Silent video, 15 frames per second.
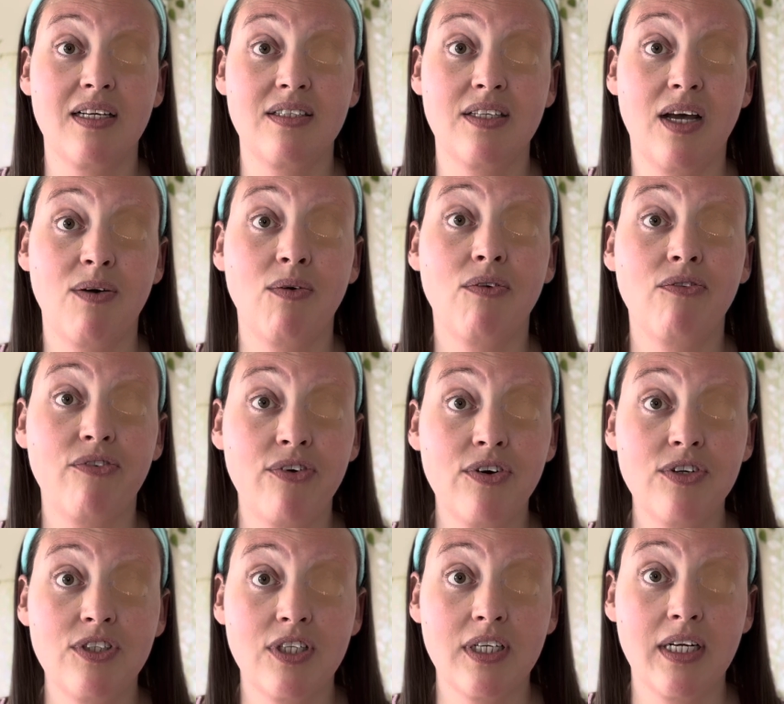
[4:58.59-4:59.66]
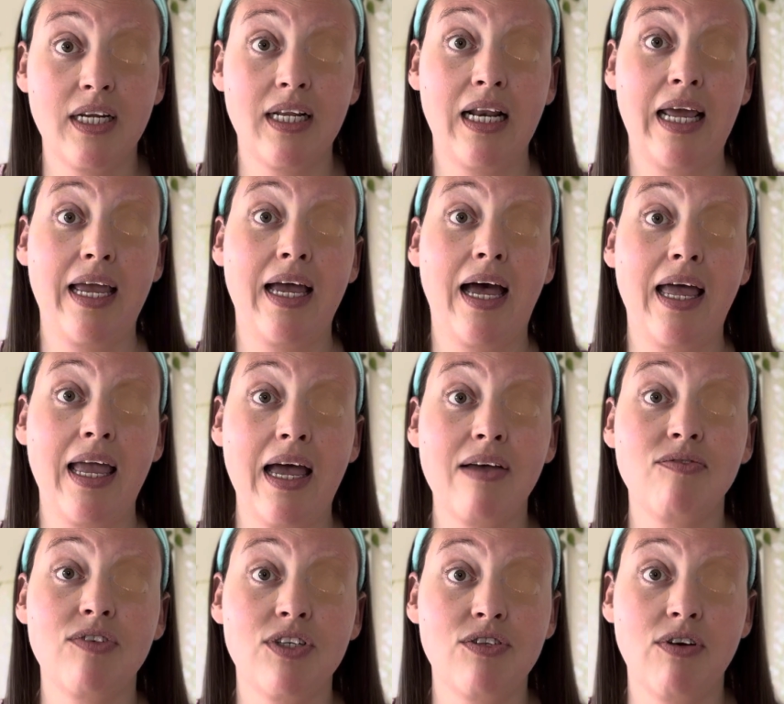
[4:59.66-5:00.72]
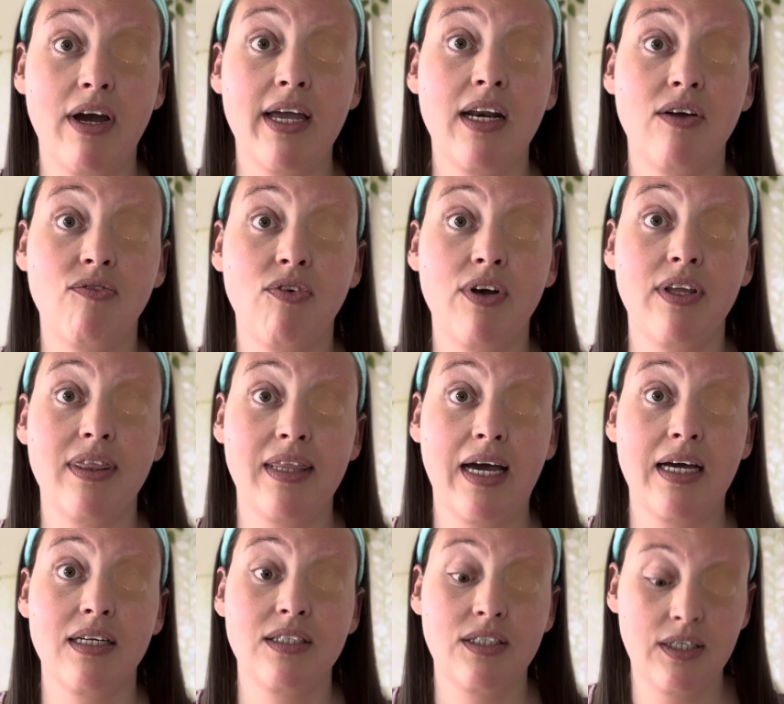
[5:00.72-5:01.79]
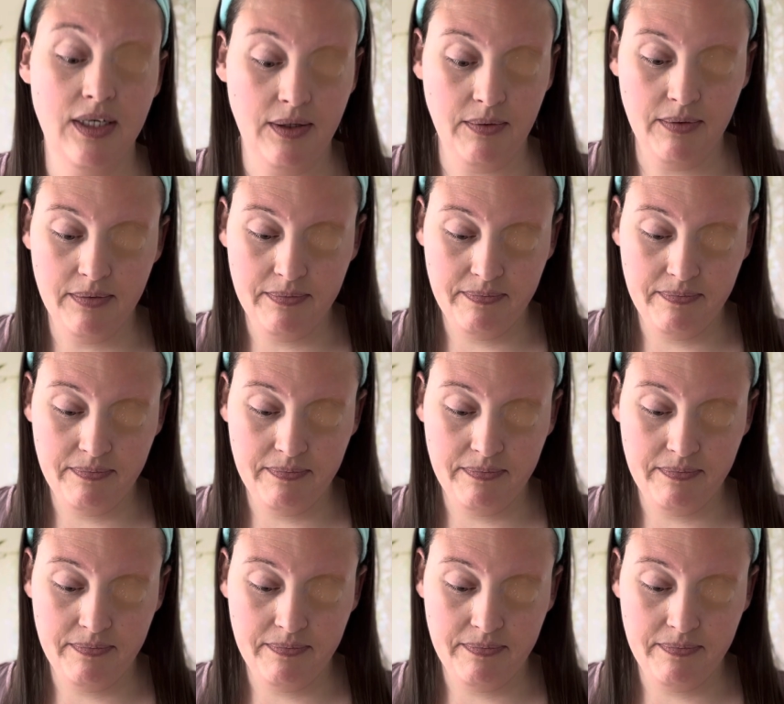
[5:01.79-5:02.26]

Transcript: So unfortunately, I have to try and avoid that too.